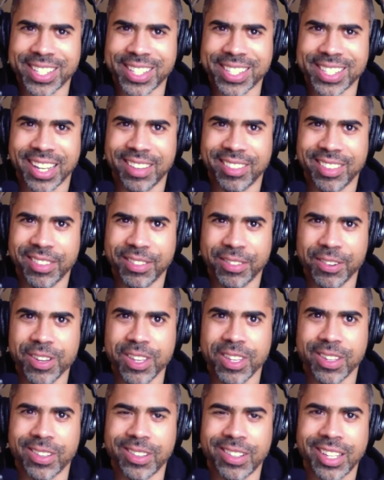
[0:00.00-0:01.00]
assignment for
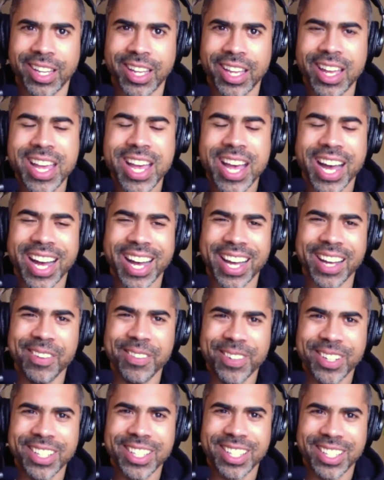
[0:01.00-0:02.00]
you. I
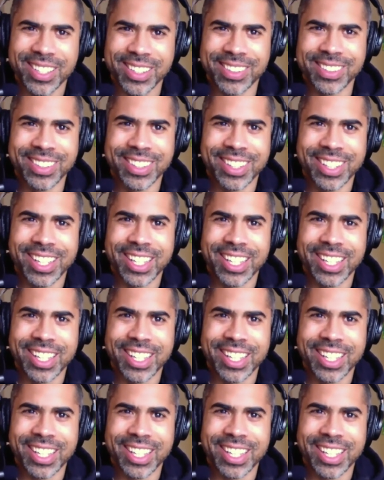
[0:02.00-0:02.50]
want you